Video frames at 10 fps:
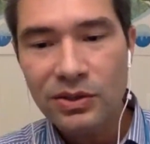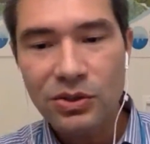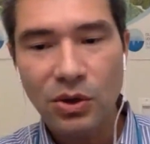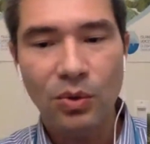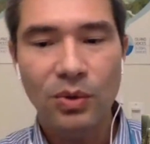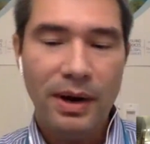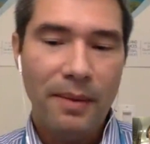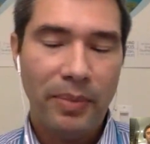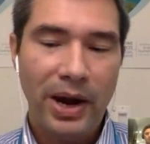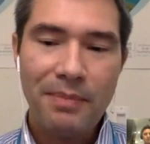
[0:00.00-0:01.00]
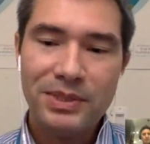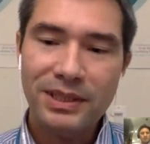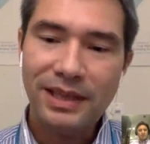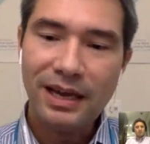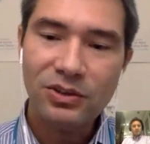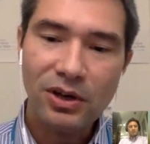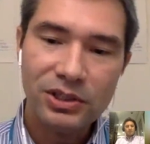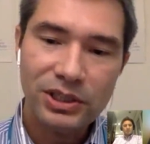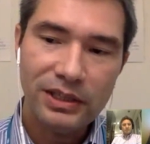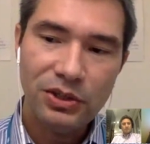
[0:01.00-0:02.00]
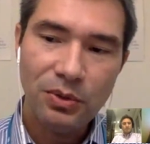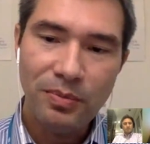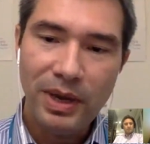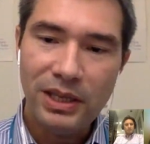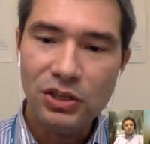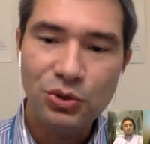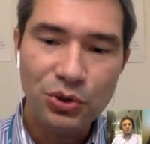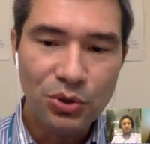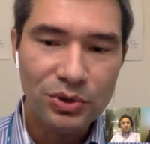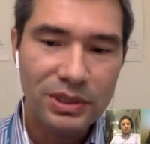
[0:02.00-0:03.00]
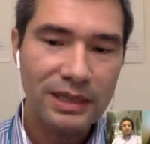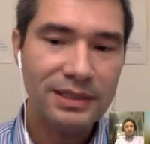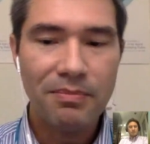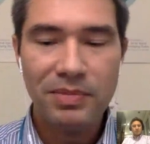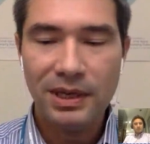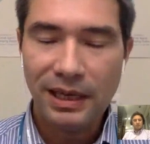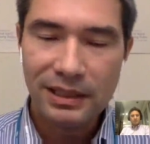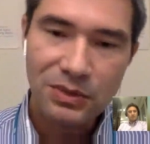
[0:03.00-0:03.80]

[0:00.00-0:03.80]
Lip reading: so perhaps the technology that you may need to use is something that